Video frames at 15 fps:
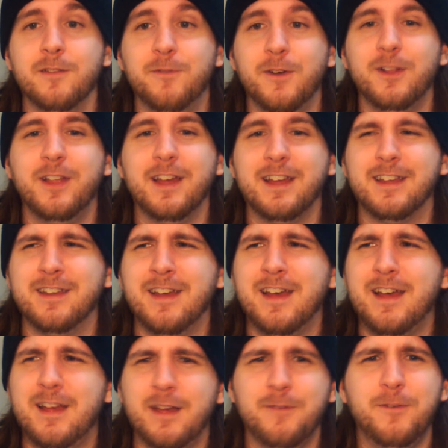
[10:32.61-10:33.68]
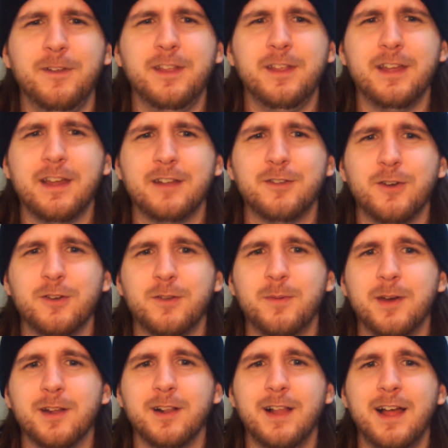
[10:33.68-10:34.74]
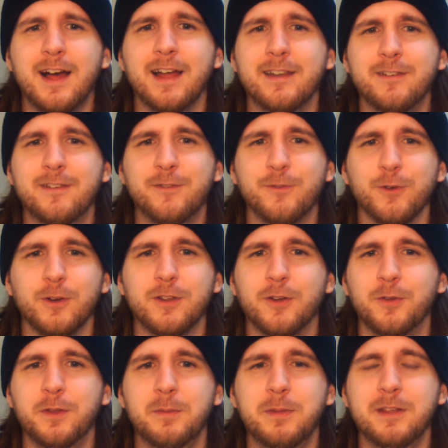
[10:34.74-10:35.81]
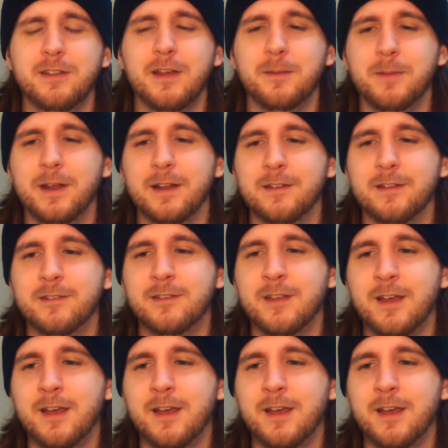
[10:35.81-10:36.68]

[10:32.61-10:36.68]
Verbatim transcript: It felt like it felt like I talked about a lot for it to only be 10 minutes.